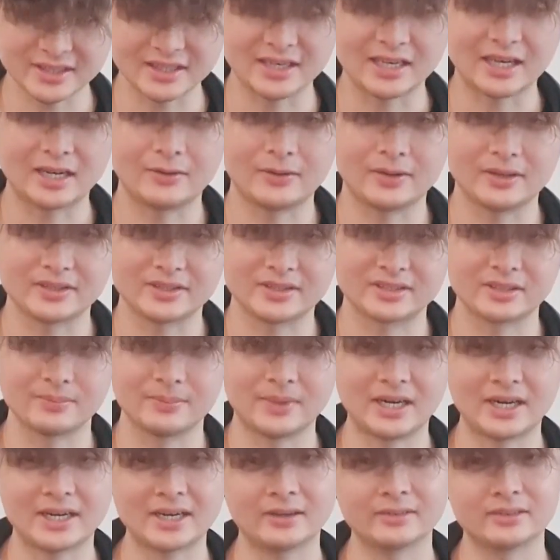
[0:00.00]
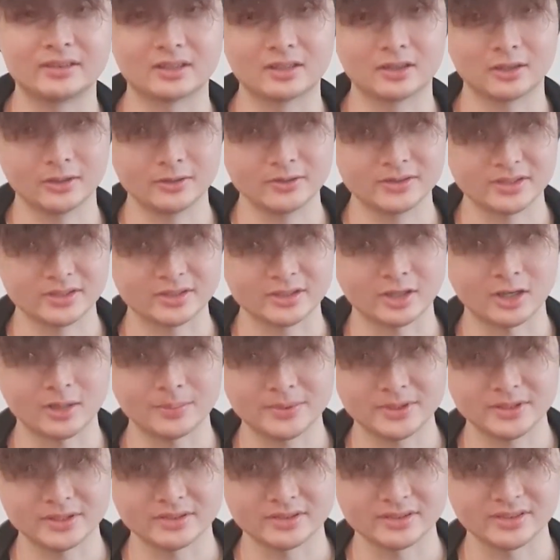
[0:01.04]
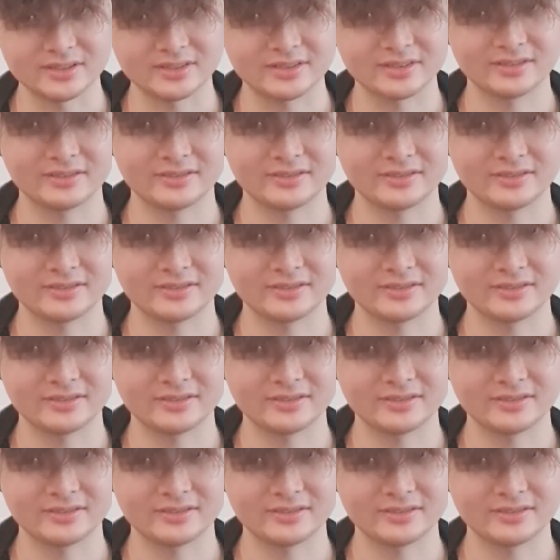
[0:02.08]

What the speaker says: allow us to mark out the closest options.